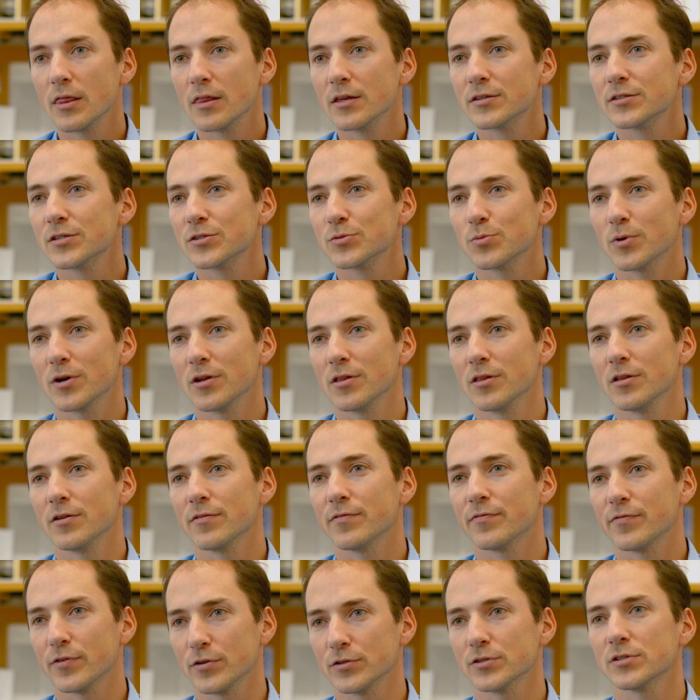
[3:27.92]
This is one of the
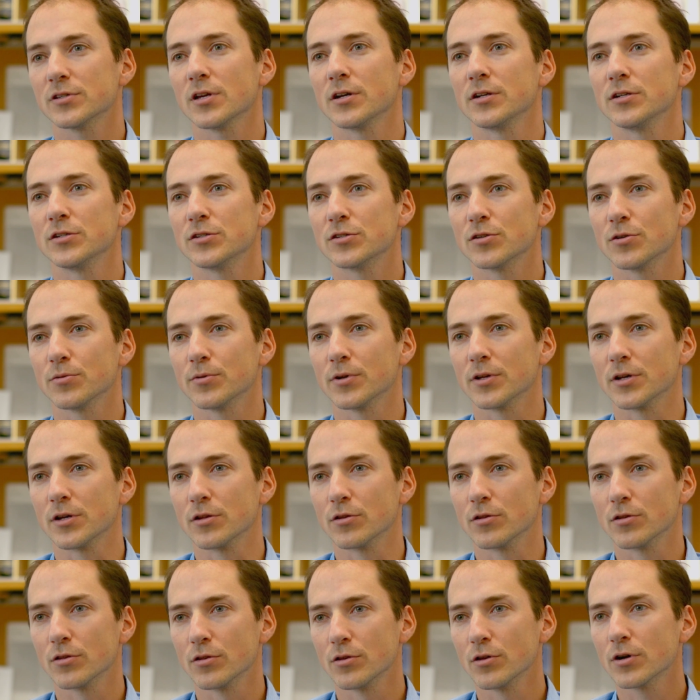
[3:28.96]
first studies to really
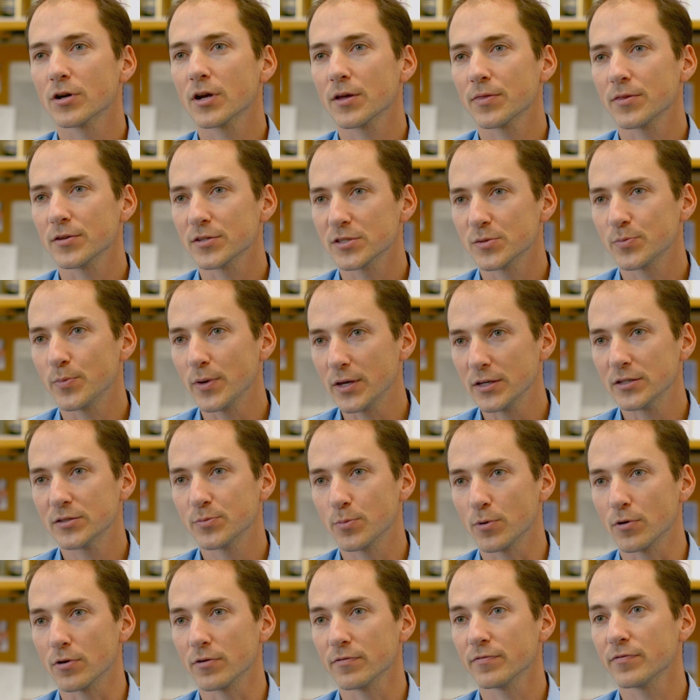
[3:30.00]
look at the
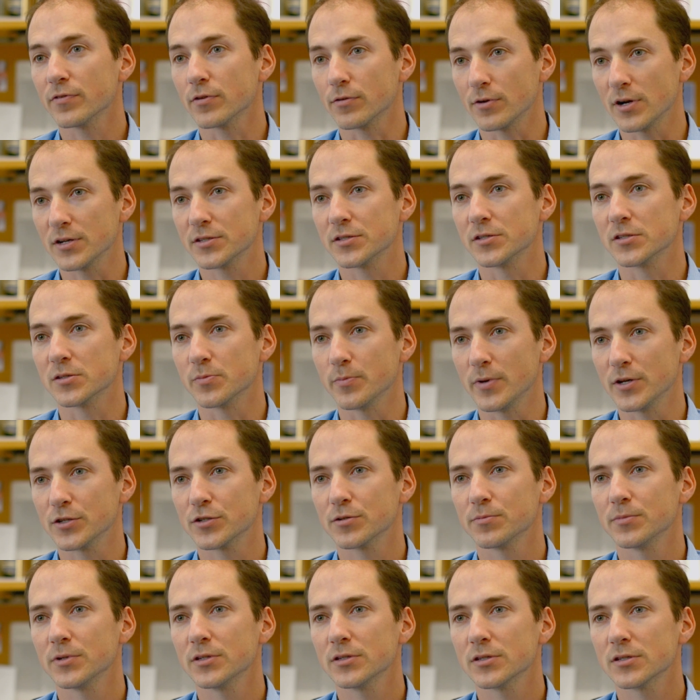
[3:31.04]
space-borne fluorescence
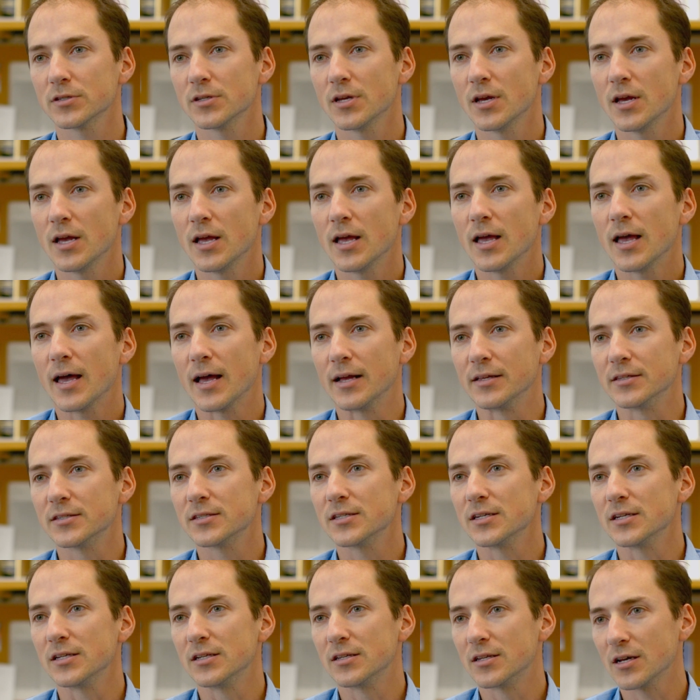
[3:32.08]
measurements and
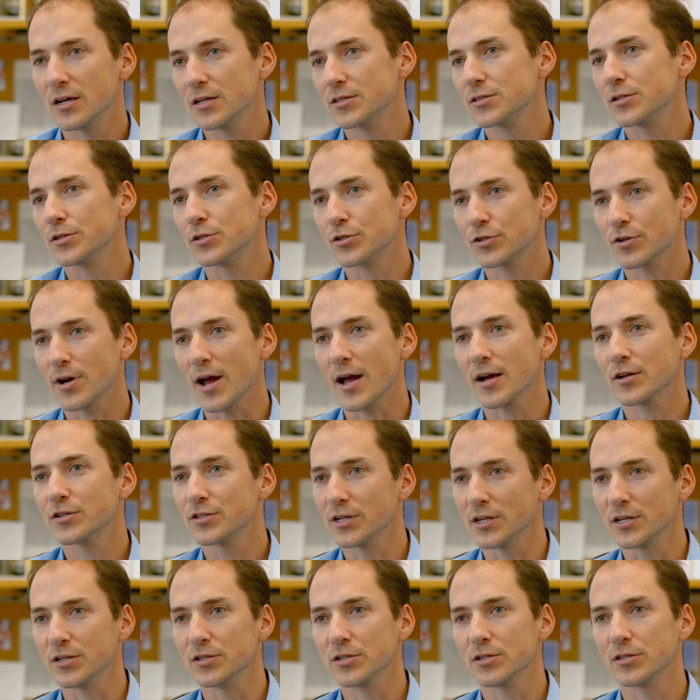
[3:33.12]
see does it track
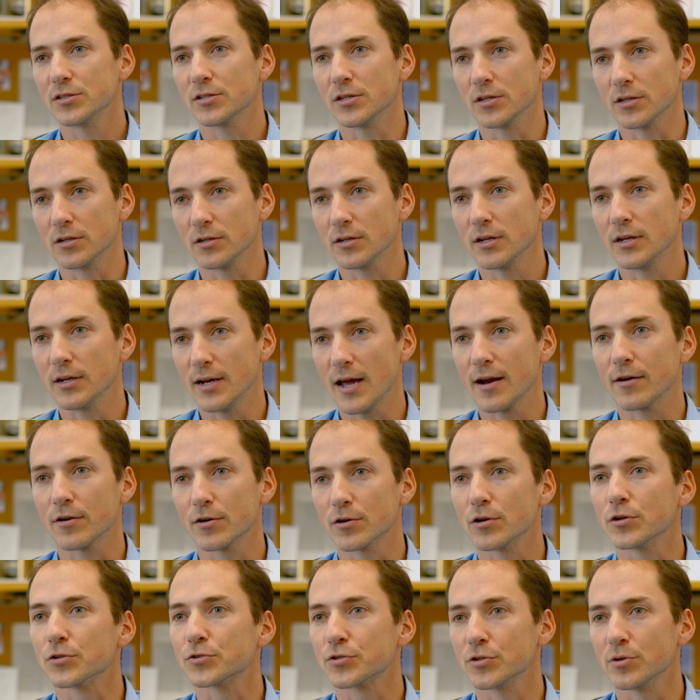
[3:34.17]
changes in
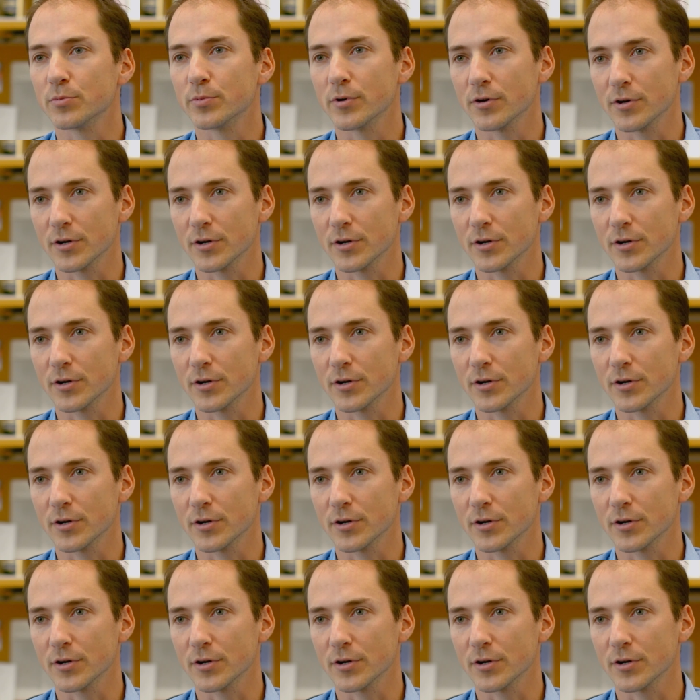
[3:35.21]
agricultural